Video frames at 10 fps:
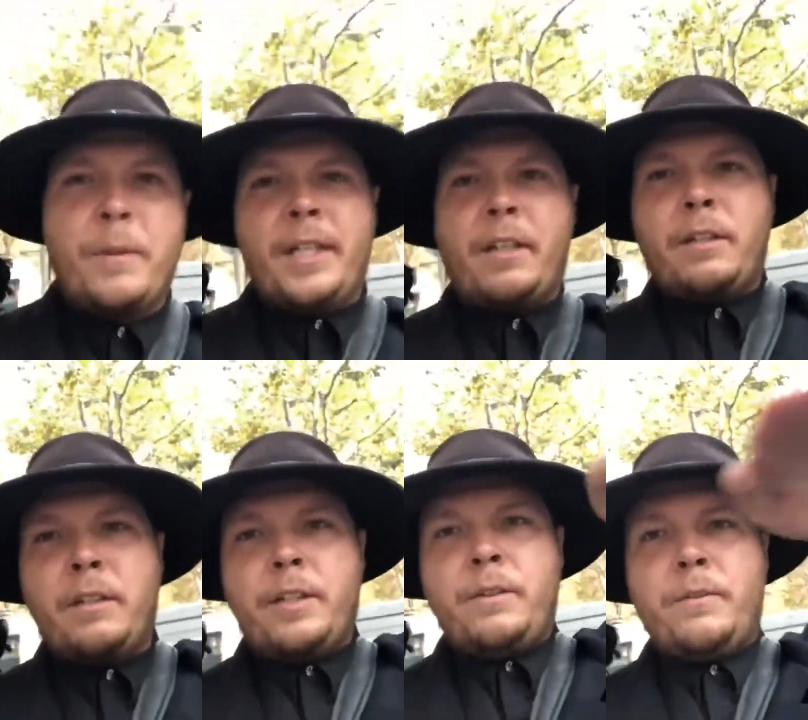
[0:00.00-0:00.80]
were like,
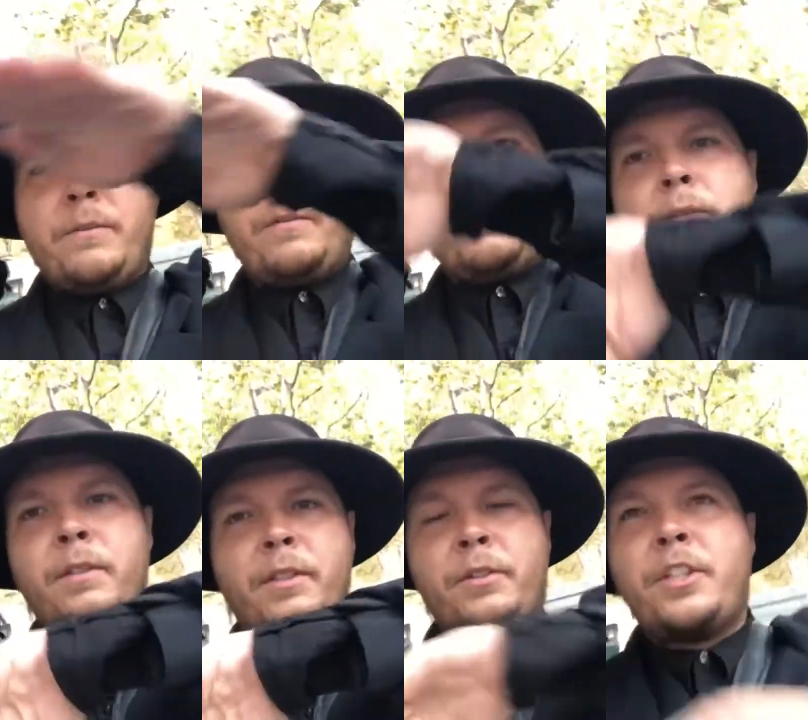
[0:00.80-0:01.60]
you know,
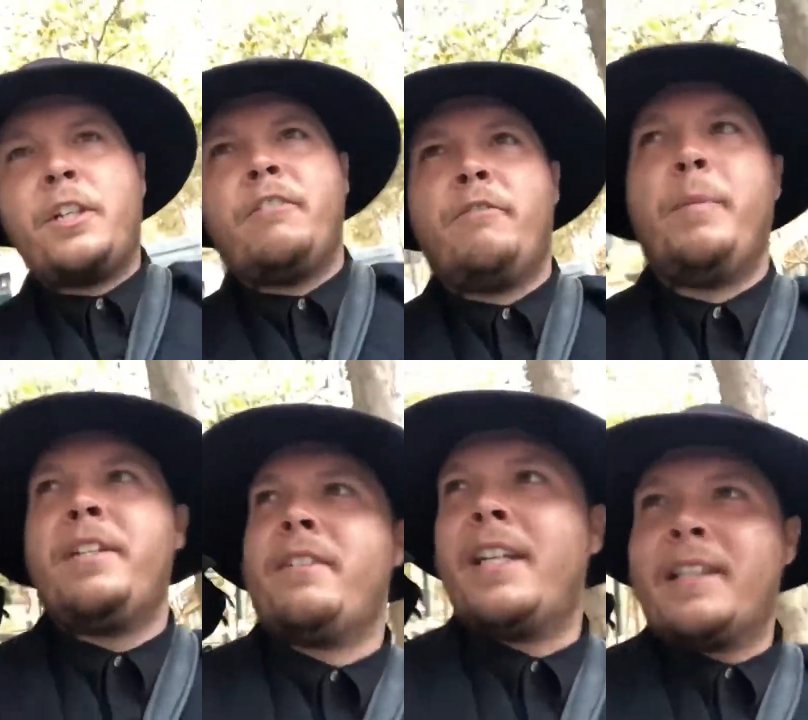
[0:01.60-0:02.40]
those curved
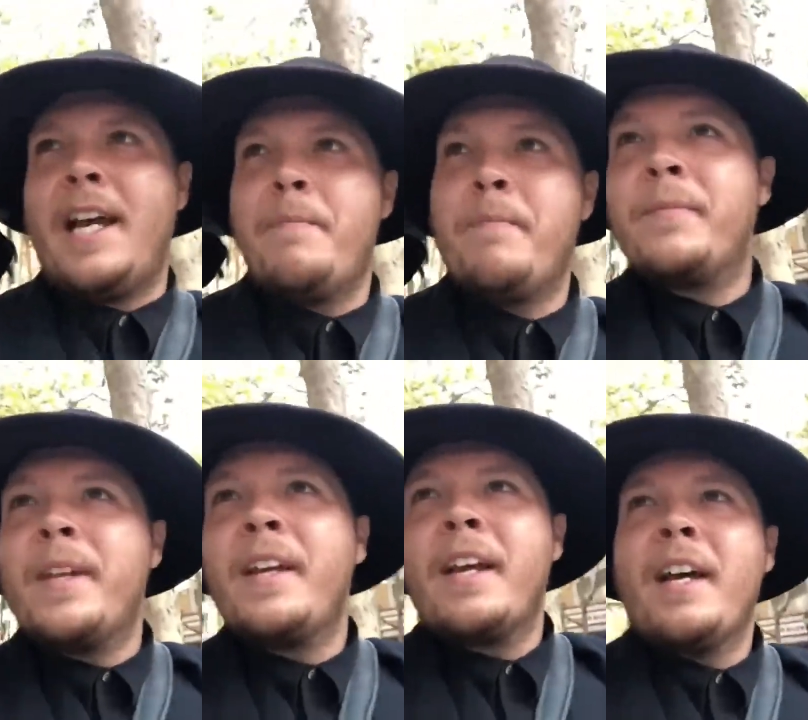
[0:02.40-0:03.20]
benches like that.
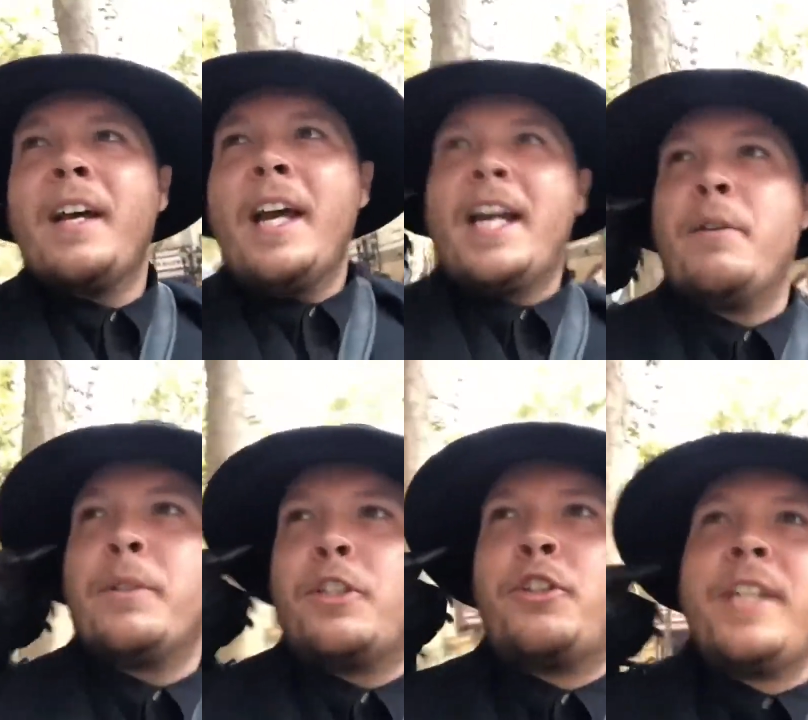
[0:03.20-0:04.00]
And there
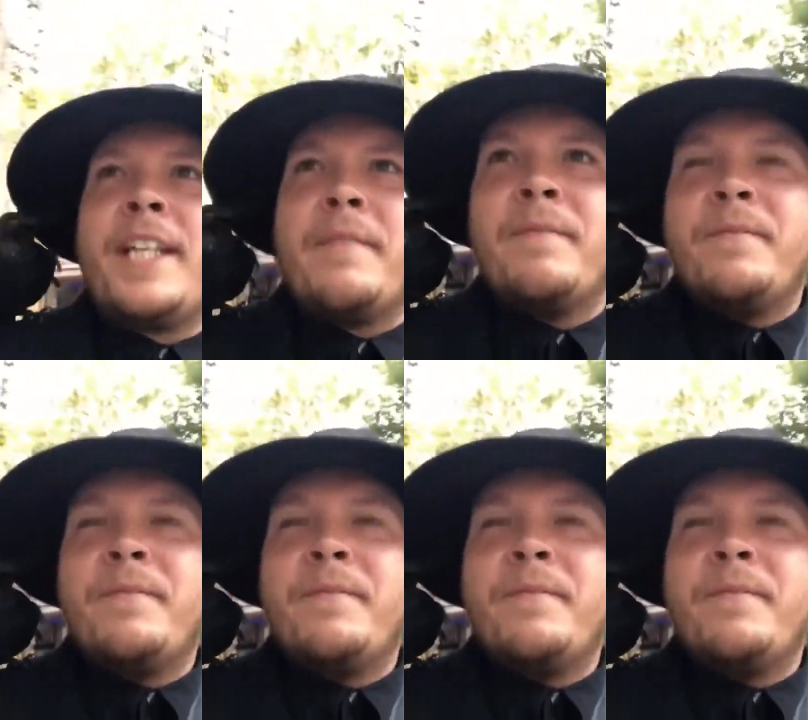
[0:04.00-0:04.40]
was a tree